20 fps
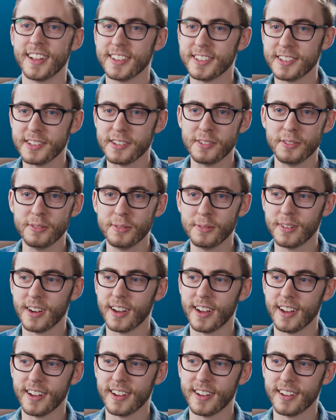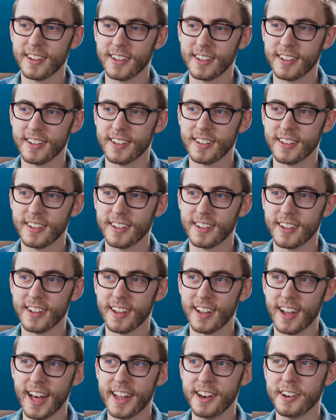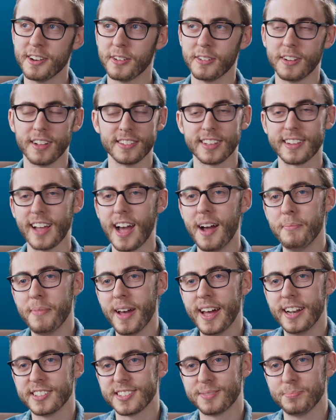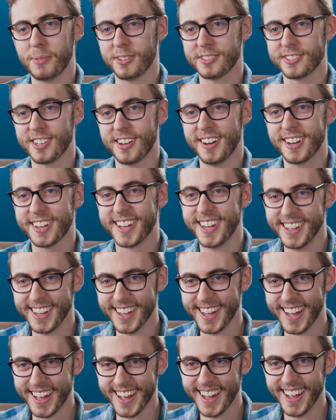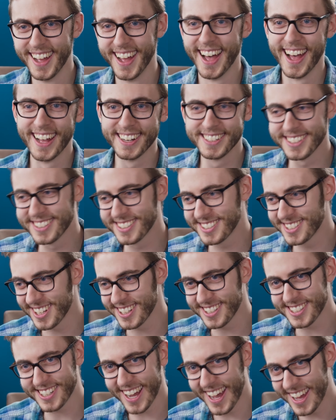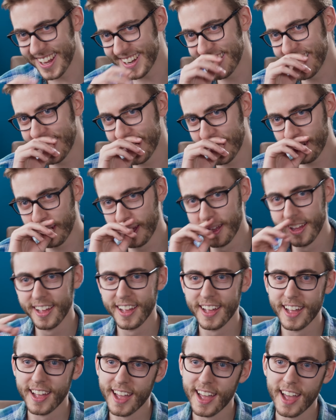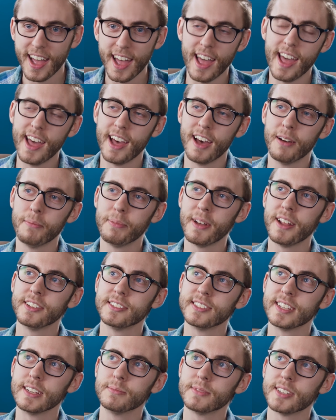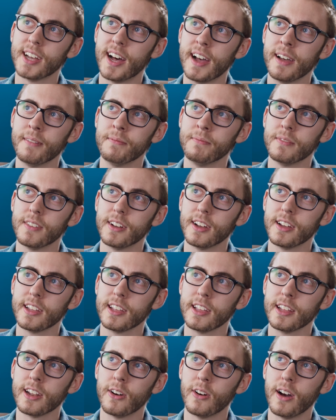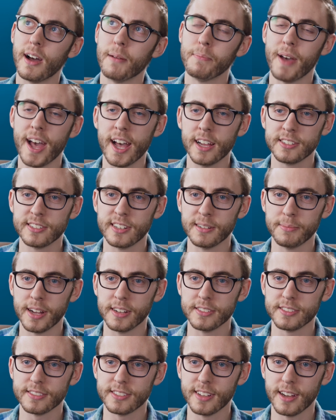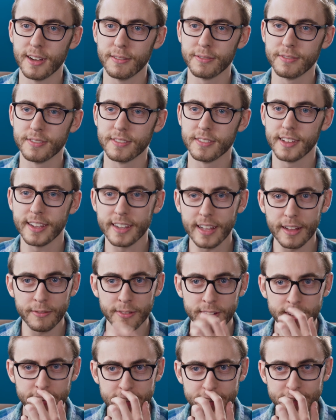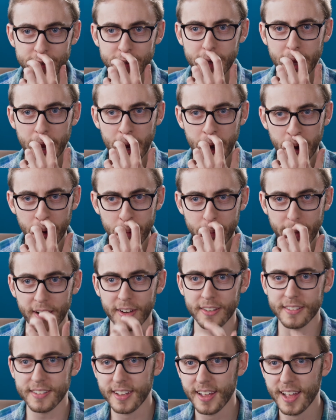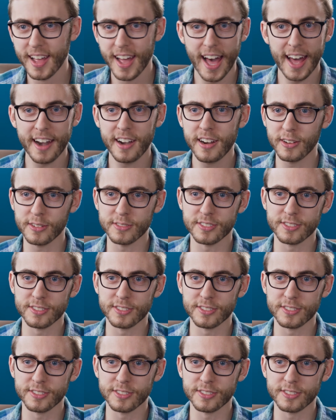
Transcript: Do you, I don't know. It's like, I'm bad at small talk. Right. Just chit chat, you know? But at the same time, you know, I'm passionate about stuff. Like, I really do care about, I don't know.